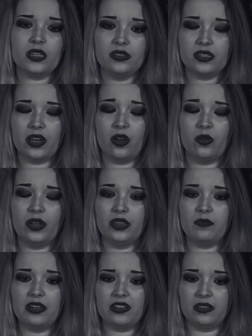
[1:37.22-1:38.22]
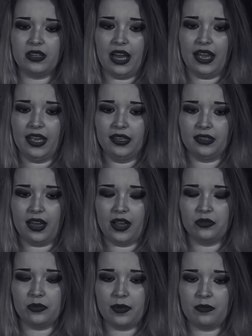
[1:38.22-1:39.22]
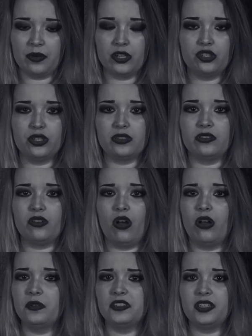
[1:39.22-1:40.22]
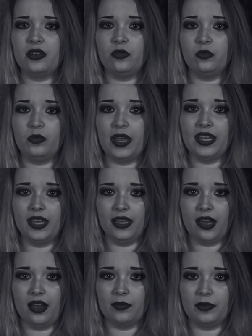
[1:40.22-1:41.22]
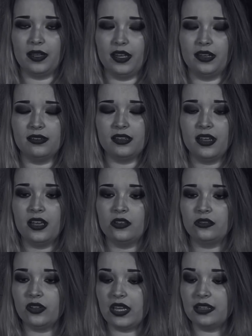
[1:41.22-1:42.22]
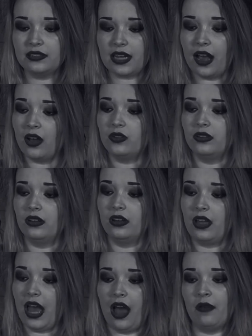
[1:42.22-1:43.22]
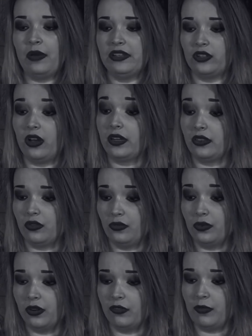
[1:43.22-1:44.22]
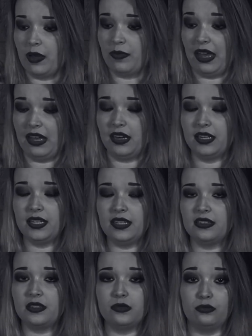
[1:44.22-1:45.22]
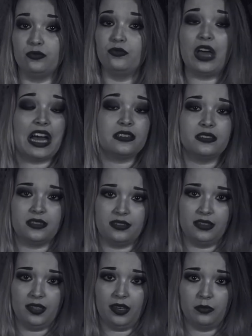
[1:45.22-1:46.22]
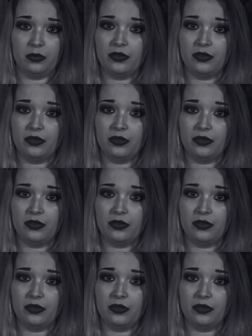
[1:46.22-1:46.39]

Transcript: So, in the middle of the night, I remember just all of a sudden waking up and looking down at my dog at the foot of my bed, and he's fast asleep.